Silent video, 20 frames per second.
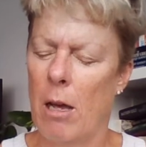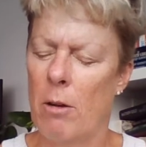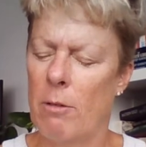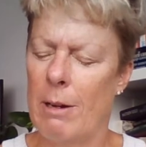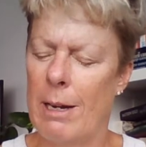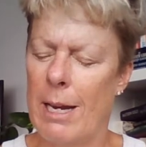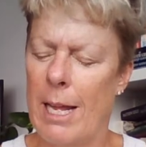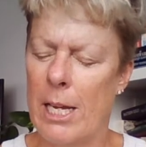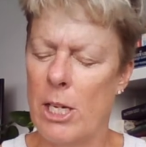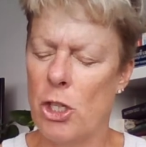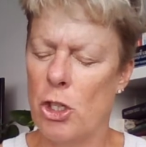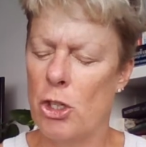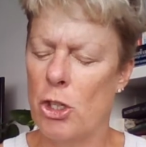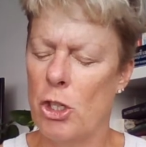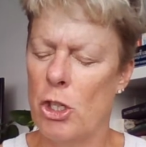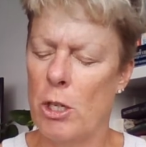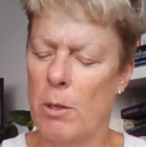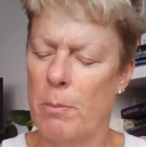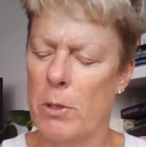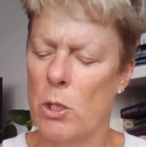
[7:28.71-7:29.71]

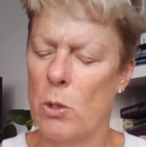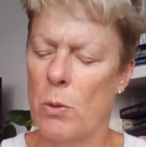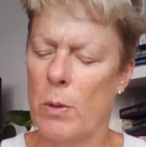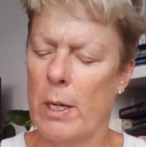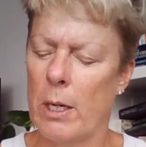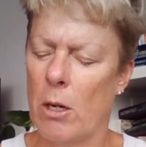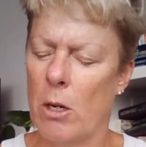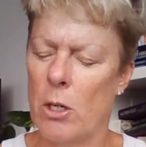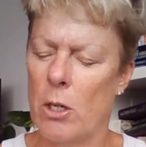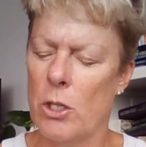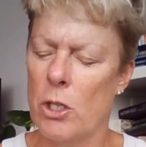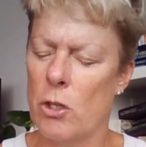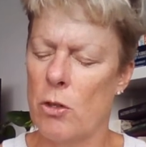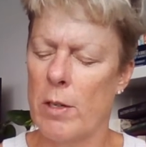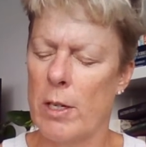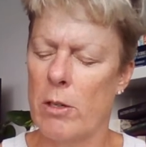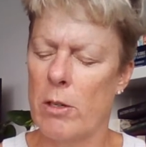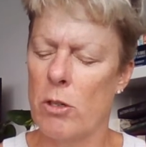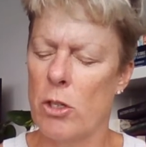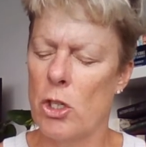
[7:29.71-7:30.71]
Relationship between
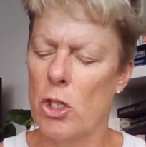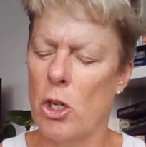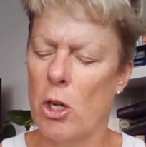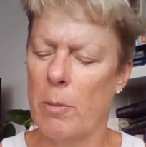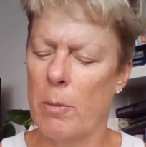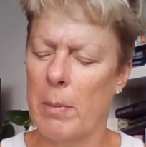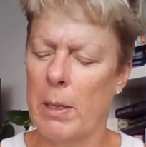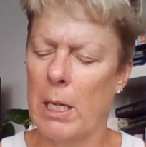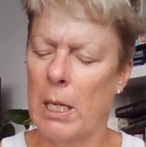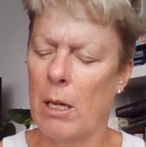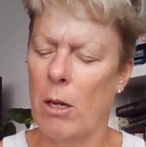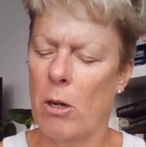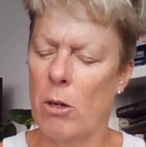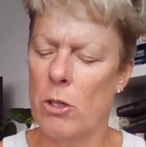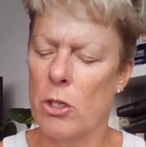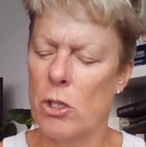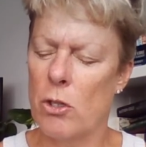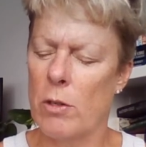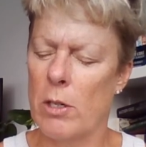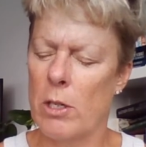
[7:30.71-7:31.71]
Austria and Germany.
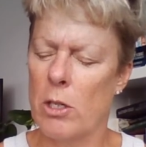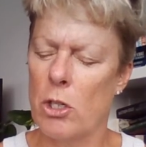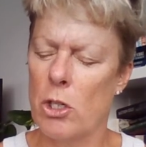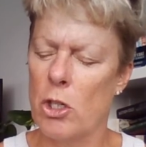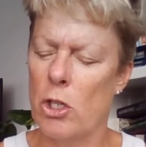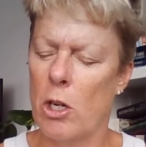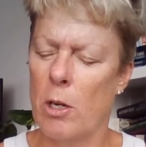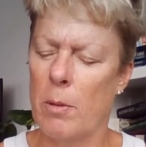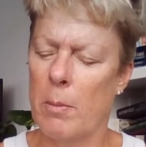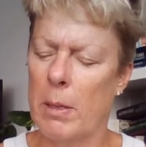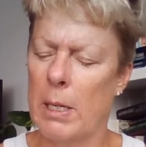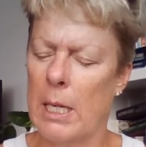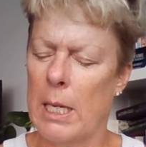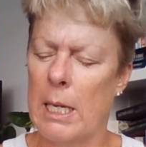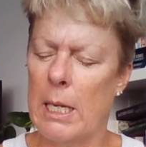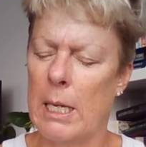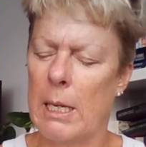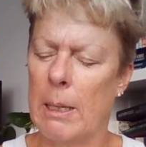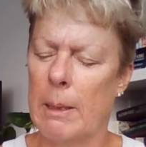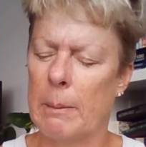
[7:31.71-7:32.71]
Austria and
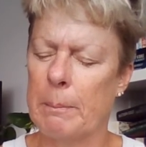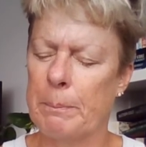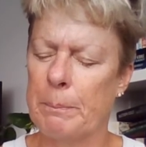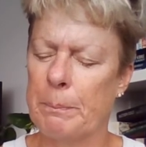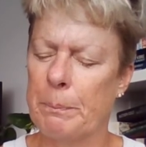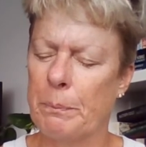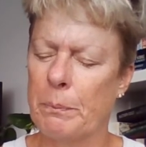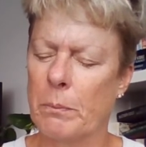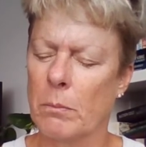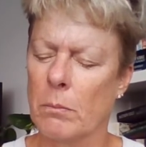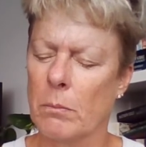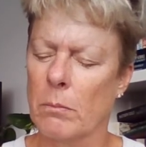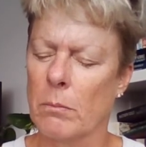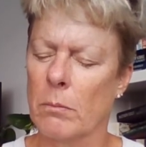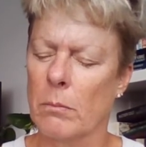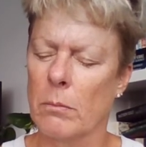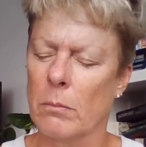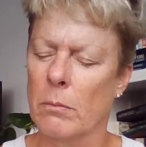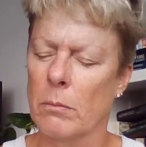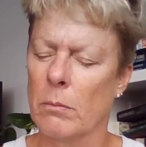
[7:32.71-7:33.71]
Germany.
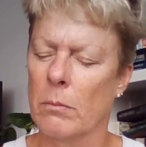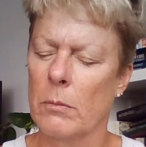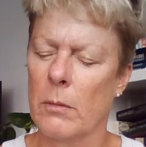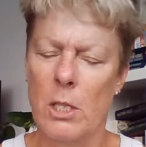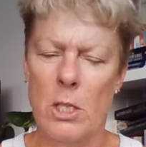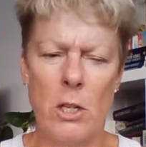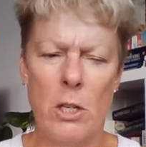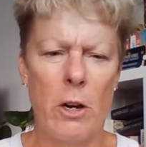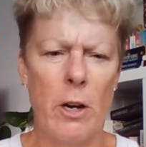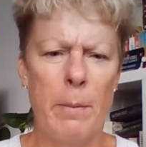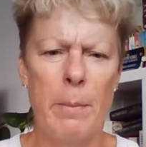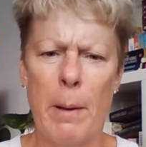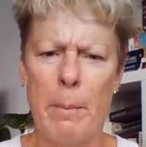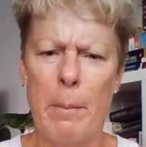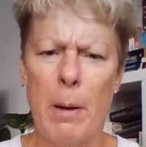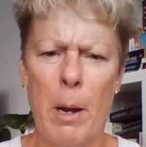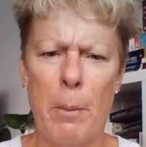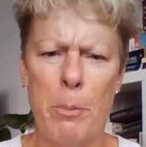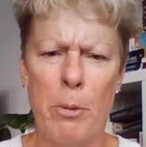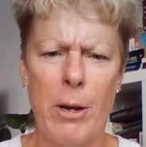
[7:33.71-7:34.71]
Sorry
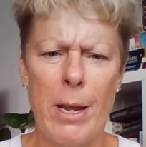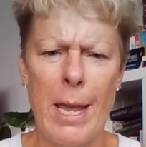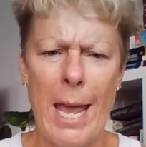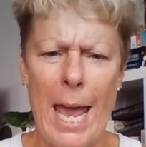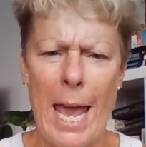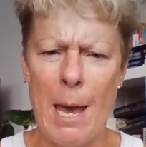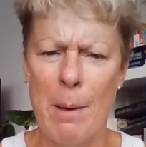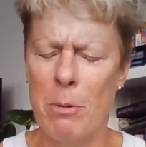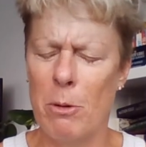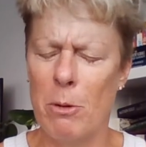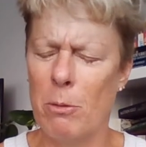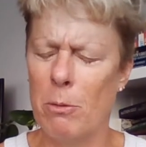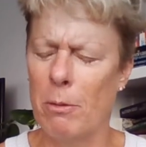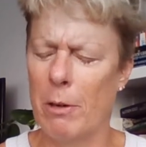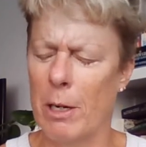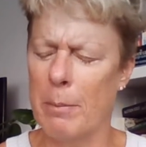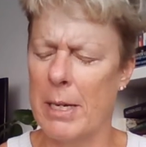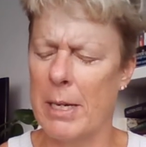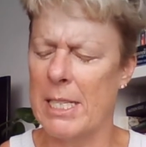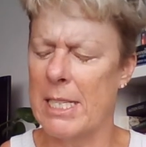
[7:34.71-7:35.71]
about my preamble.
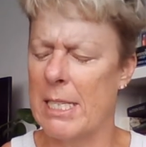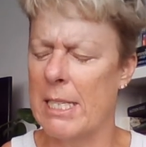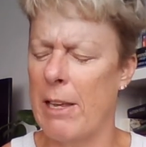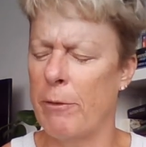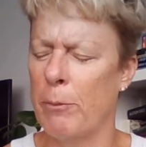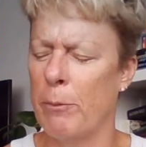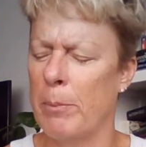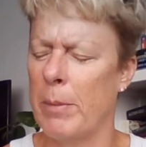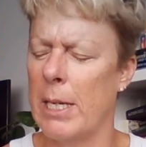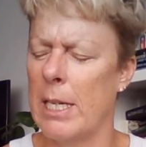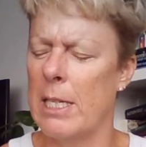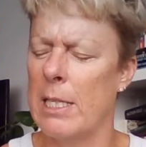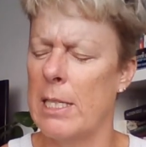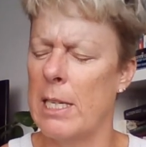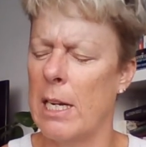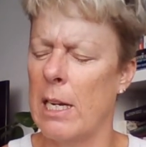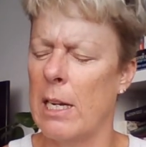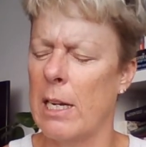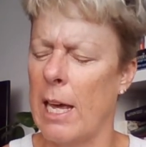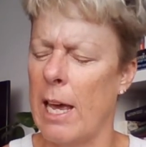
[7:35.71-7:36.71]
What am I, seven minutes
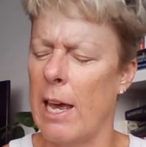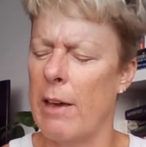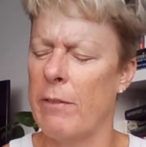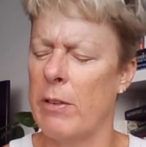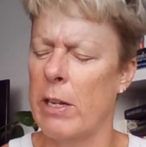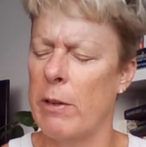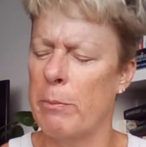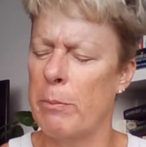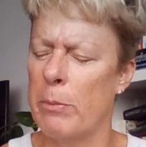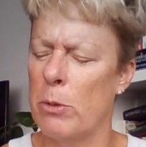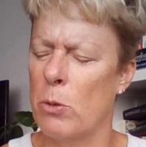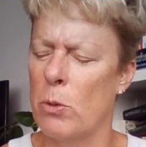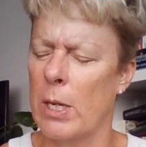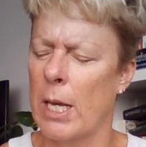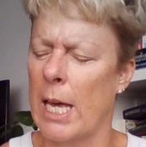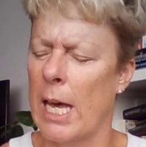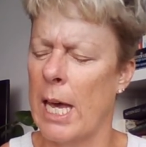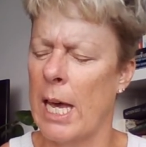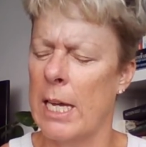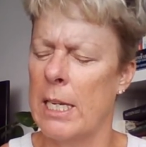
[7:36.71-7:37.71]
in and I haven't even pulled a
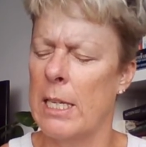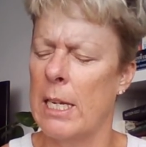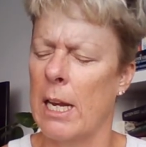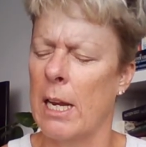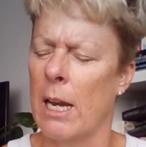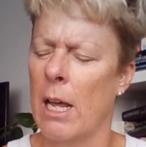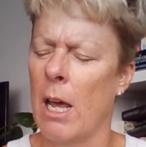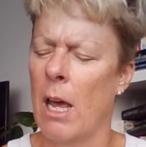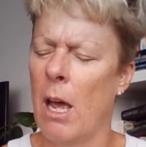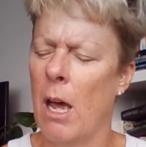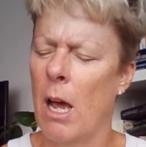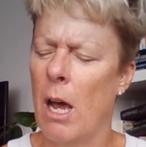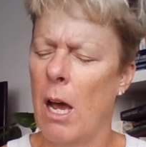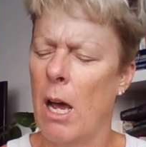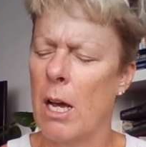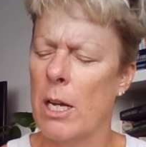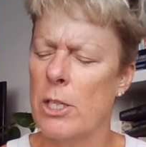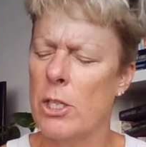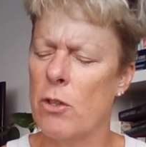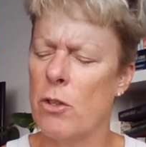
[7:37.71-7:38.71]
card yet?
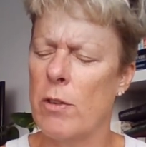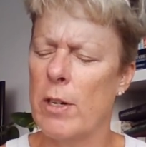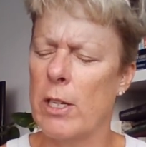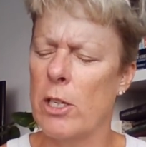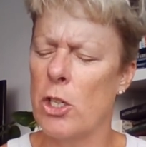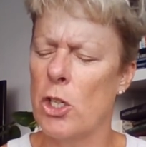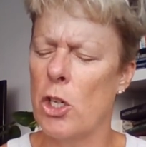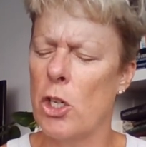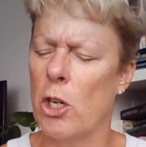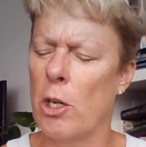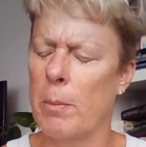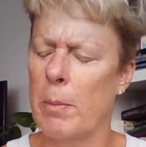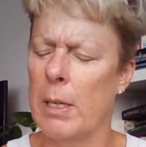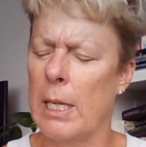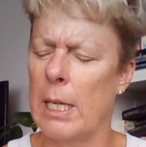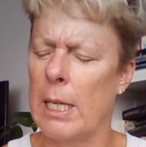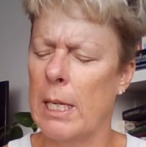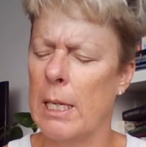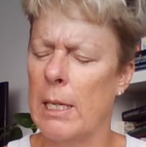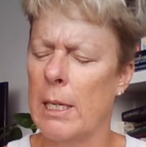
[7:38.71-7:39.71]
Austria and
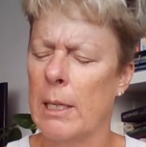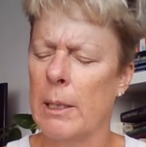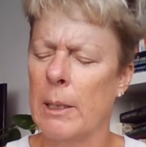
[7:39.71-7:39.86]
Germany.